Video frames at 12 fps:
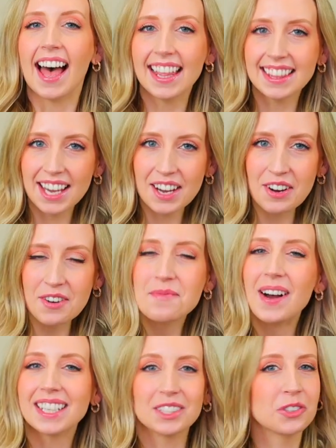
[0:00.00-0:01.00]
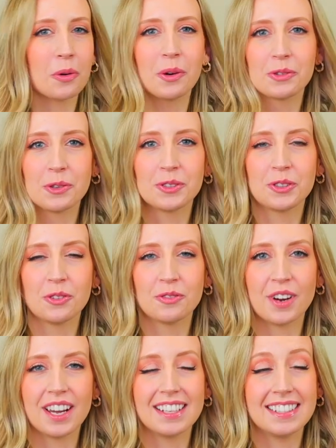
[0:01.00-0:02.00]
Hello, my short torso
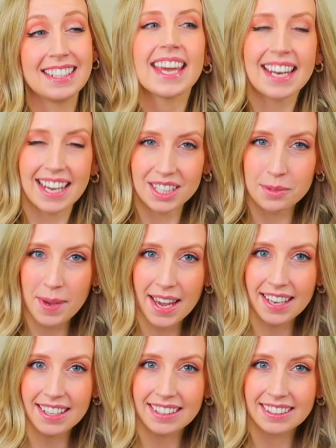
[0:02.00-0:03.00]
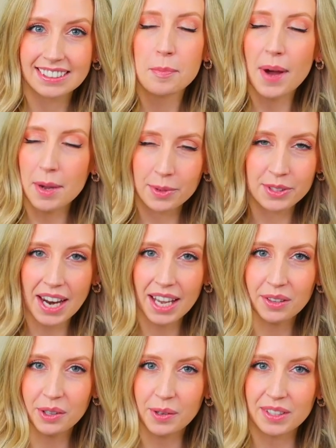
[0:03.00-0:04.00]
friends. It has been my most
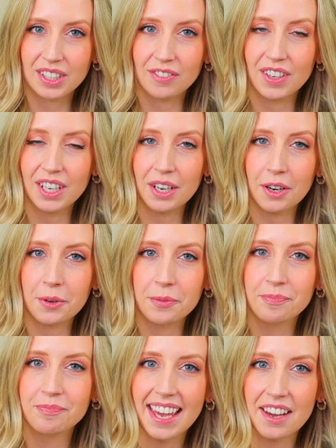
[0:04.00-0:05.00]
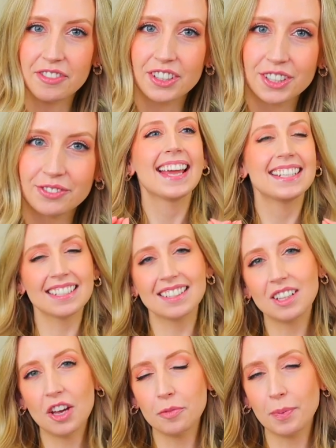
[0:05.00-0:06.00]
highly requested video ever. And does a
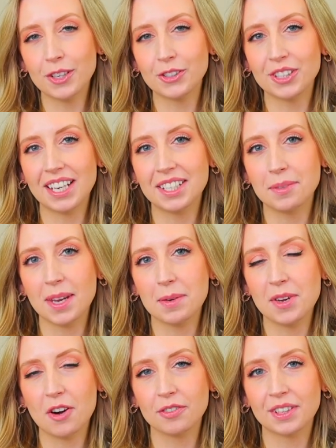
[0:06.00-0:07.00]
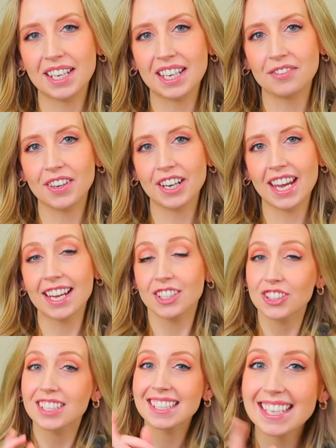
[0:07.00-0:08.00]
lot of pressure tend to make me overthink and very
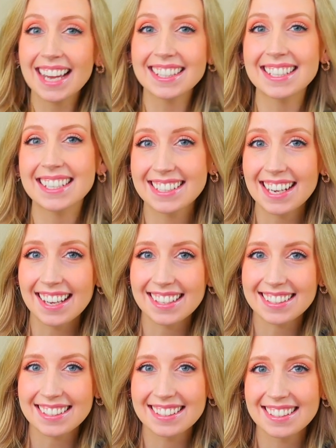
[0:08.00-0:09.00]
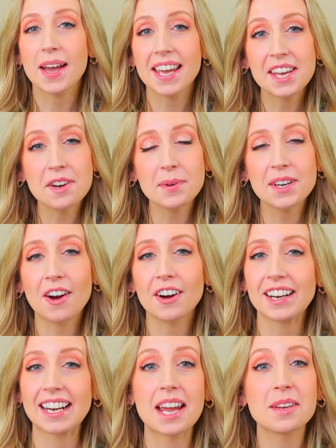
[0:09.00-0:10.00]
anxious? Yes, it does. But here we are,
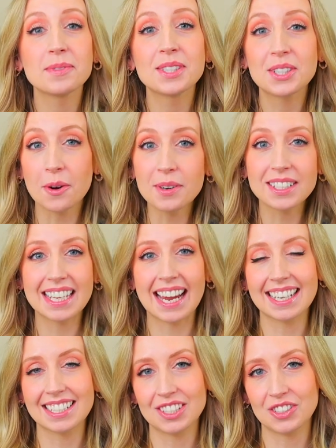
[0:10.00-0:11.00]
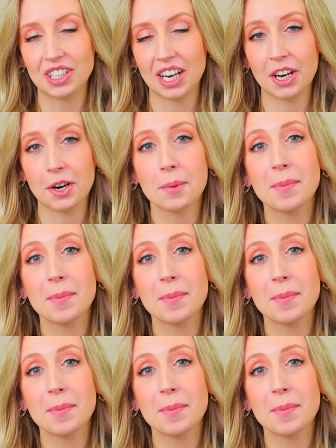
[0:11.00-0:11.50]
and I am so excited to share